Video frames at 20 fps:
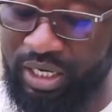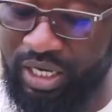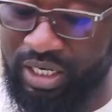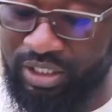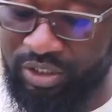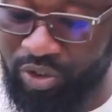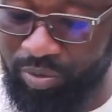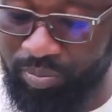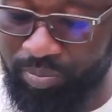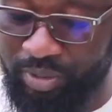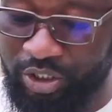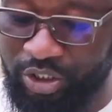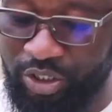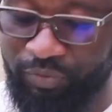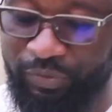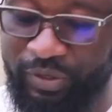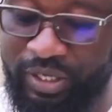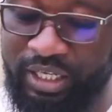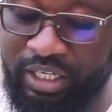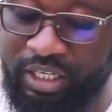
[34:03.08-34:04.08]
Allah has not mentioned.
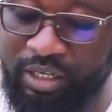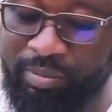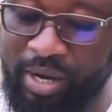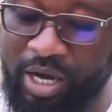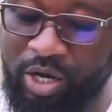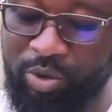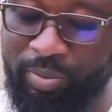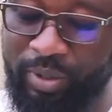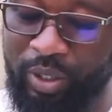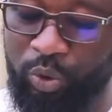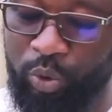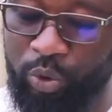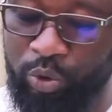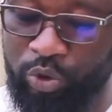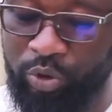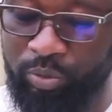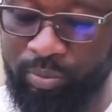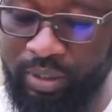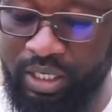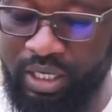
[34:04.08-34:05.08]
For al-imanu bil
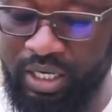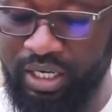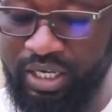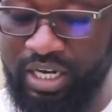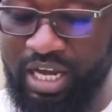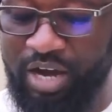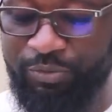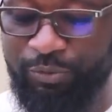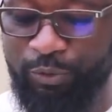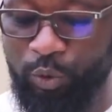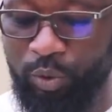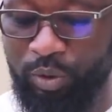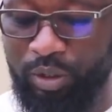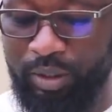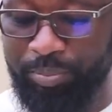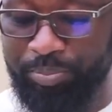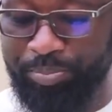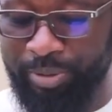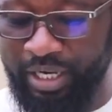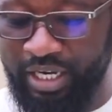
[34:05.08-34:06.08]
kutub, therefore
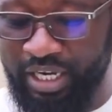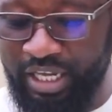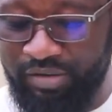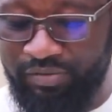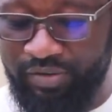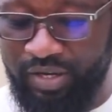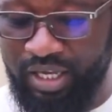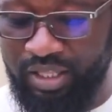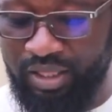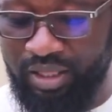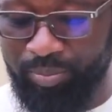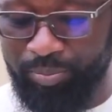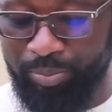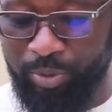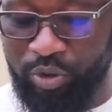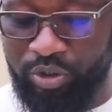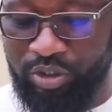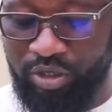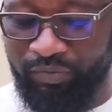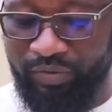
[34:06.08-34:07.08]
believe in the
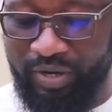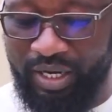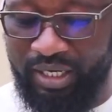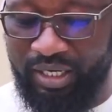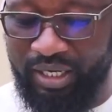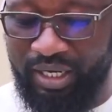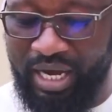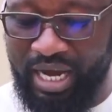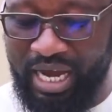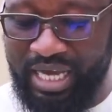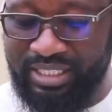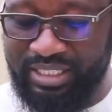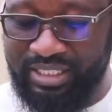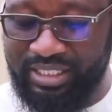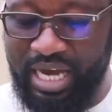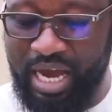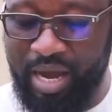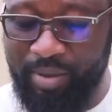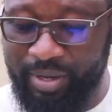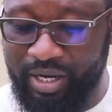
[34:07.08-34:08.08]
books of Allah,
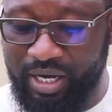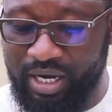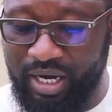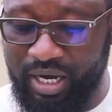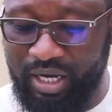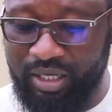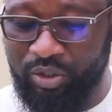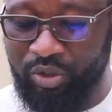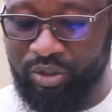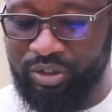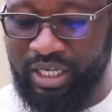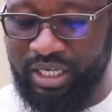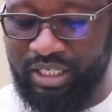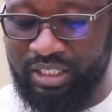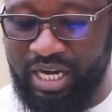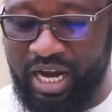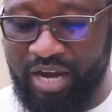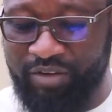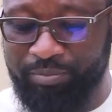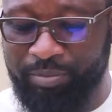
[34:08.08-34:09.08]
as-sabiqa, those
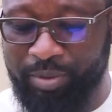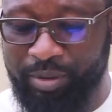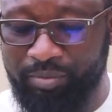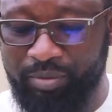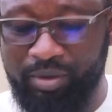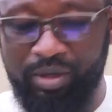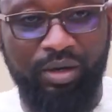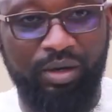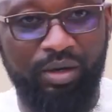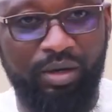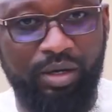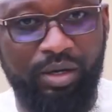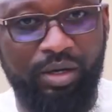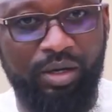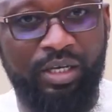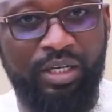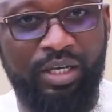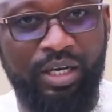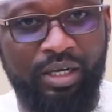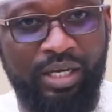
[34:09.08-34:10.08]
that have been,
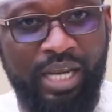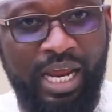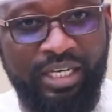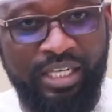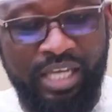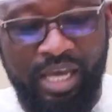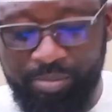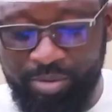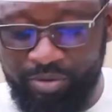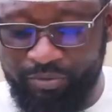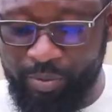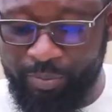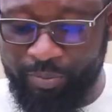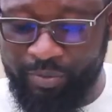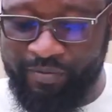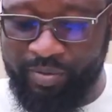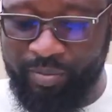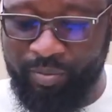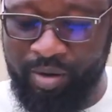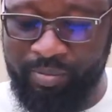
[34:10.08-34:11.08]
that came before
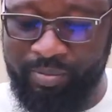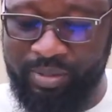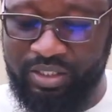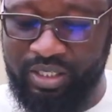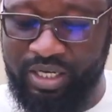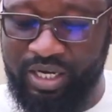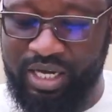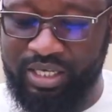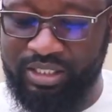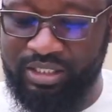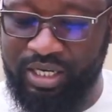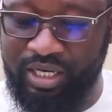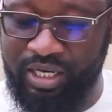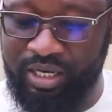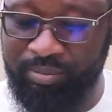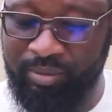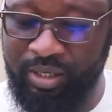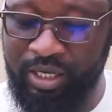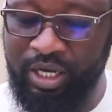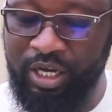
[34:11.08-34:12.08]
Prophet Muhammad sallallahu
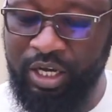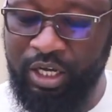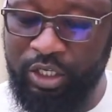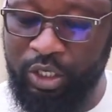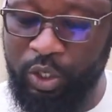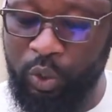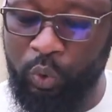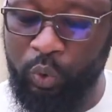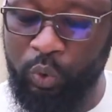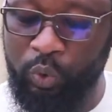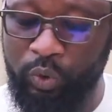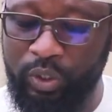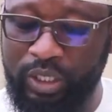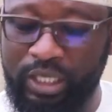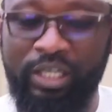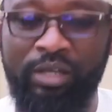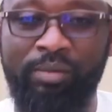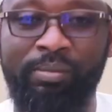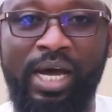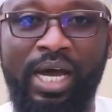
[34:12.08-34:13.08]
alaihi wasallam, yakunu
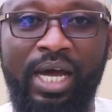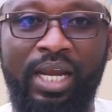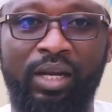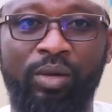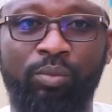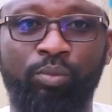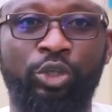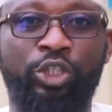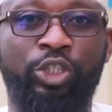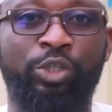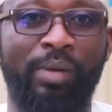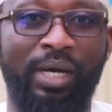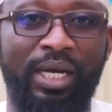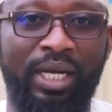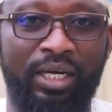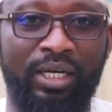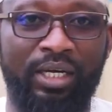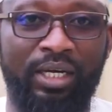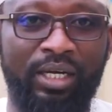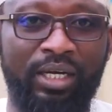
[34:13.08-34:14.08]
imanan
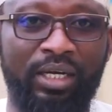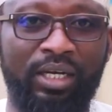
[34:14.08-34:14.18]
mujmalan.